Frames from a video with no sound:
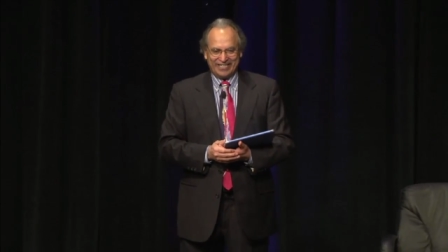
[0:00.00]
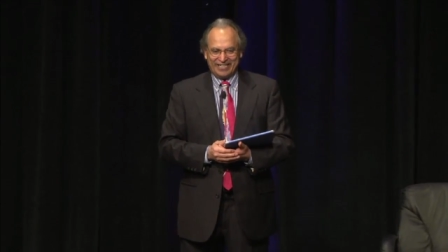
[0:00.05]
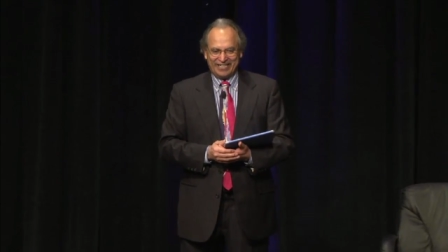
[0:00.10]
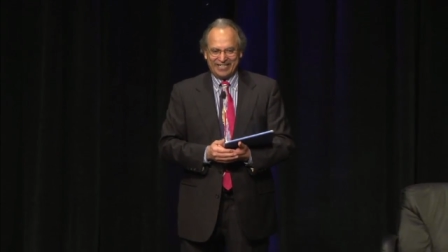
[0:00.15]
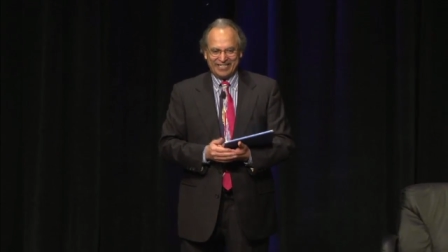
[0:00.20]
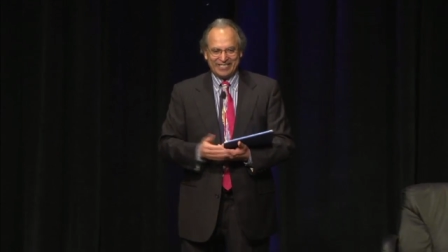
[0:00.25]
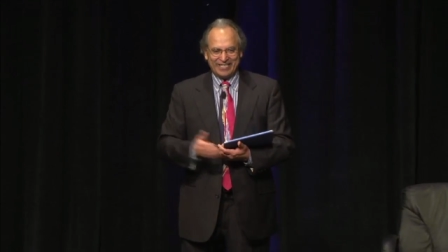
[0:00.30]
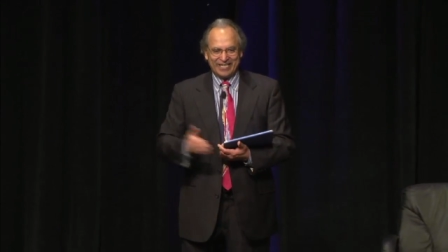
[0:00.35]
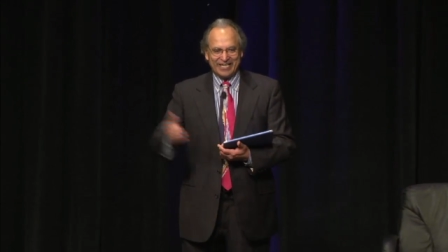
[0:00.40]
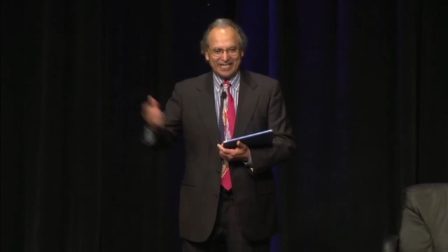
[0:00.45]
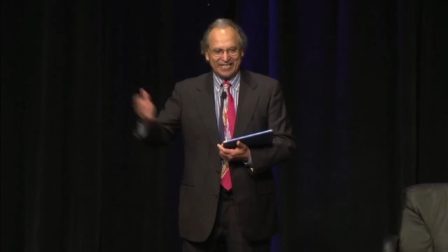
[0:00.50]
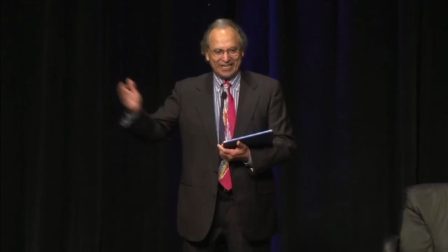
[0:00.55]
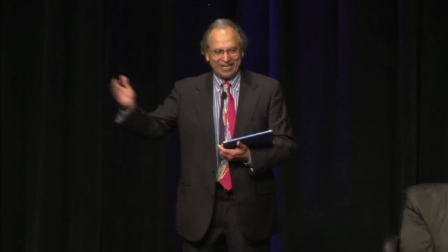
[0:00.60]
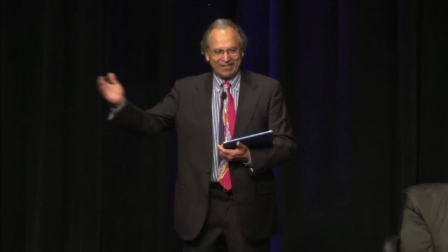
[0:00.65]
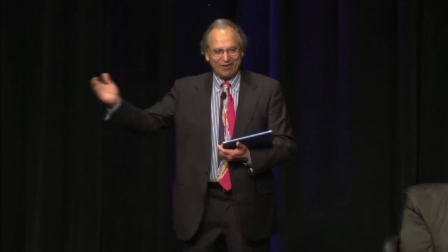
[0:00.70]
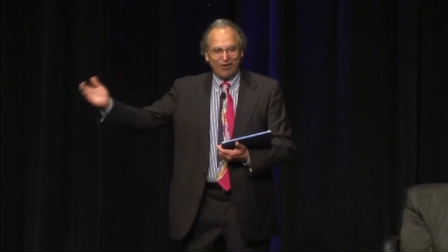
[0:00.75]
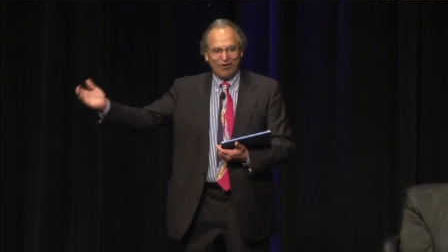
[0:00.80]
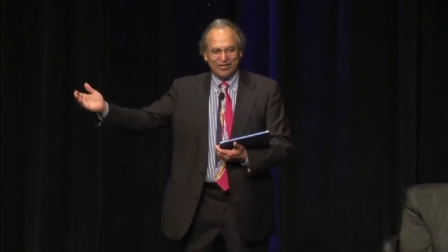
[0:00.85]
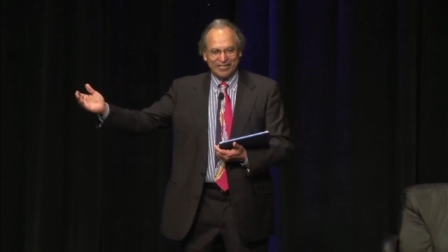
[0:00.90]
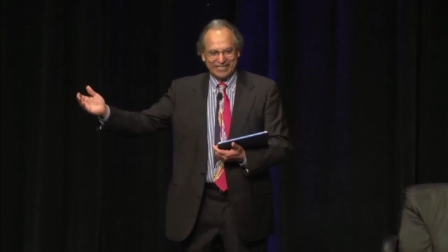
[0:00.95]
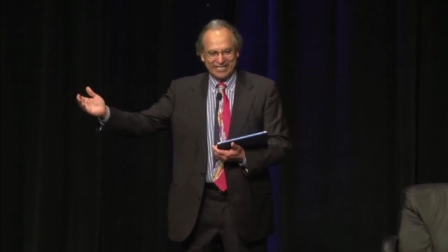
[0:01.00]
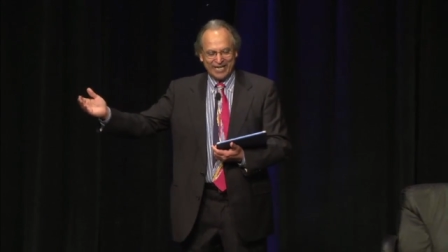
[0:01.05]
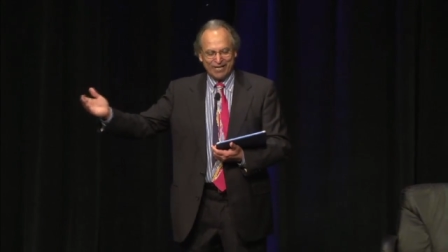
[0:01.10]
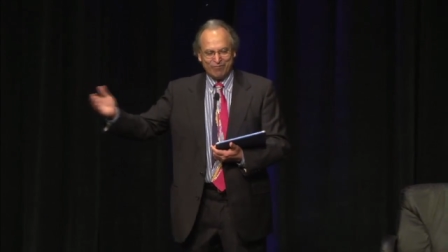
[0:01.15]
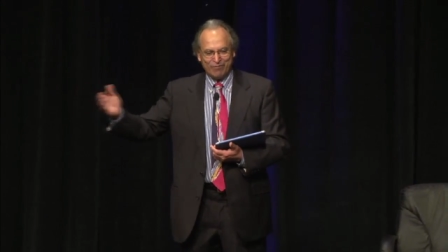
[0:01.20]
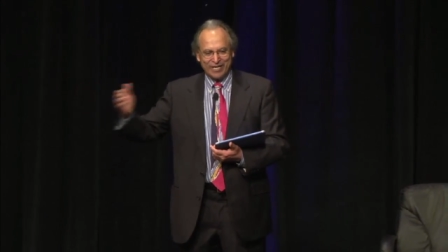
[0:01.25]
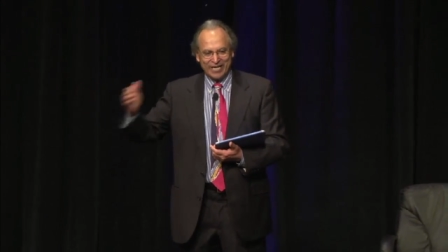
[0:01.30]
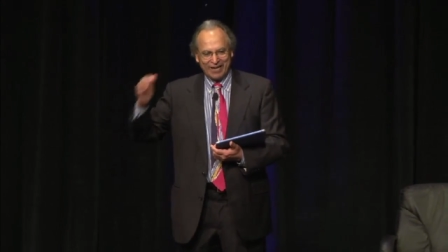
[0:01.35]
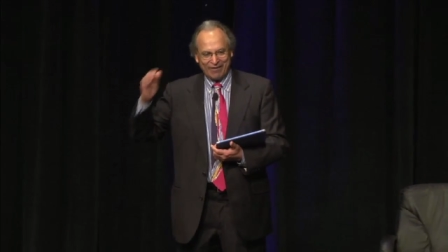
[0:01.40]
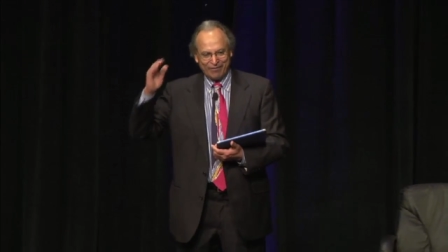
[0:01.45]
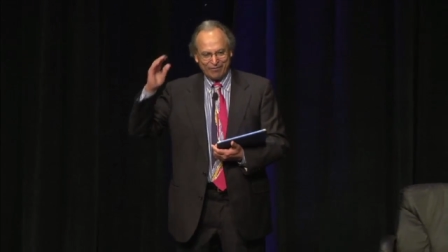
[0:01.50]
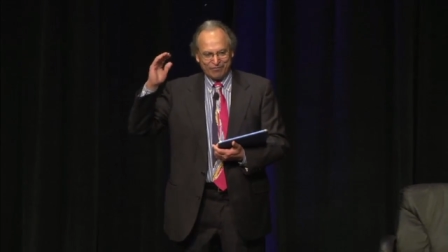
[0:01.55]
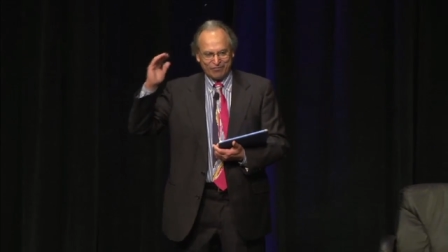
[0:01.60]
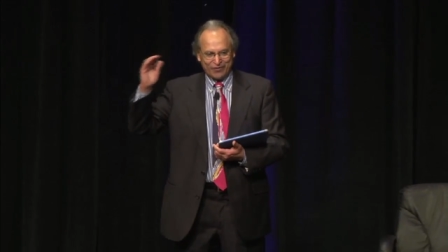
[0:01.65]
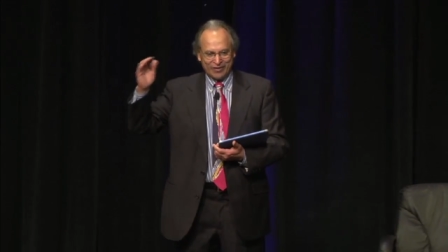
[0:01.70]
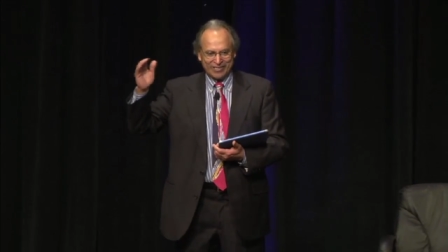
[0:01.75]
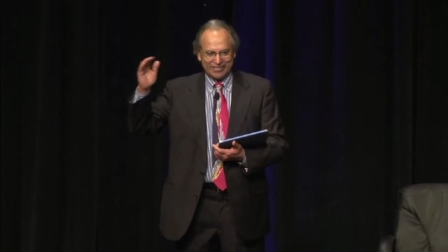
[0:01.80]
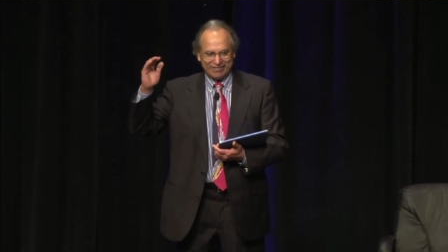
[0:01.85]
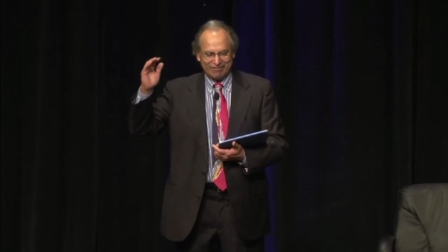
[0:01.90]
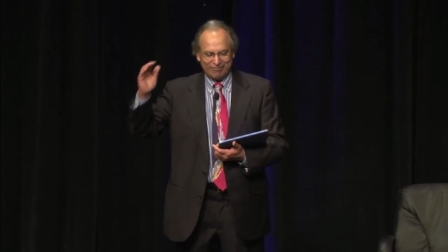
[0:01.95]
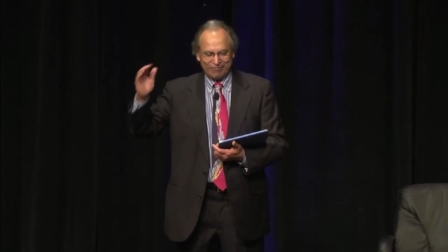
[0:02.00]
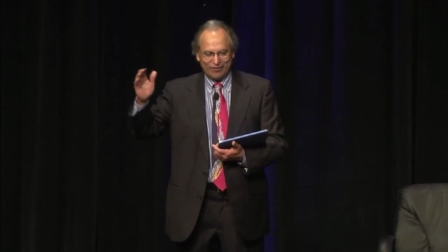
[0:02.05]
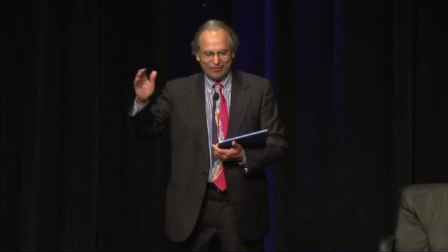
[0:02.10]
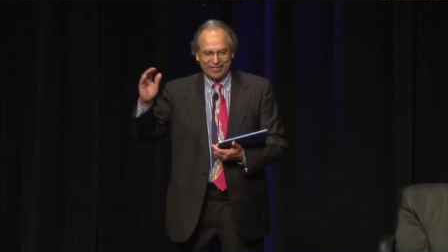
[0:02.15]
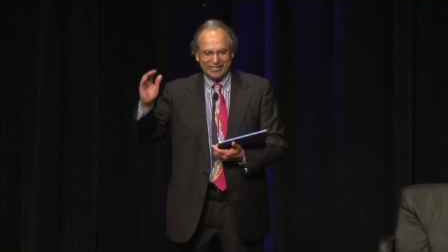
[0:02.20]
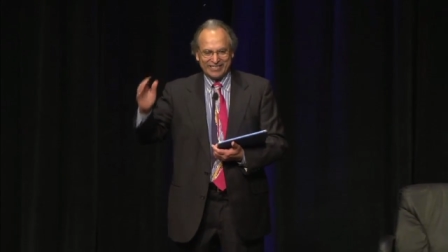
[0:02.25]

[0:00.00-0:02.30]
Uh, I think in a long time we have, first,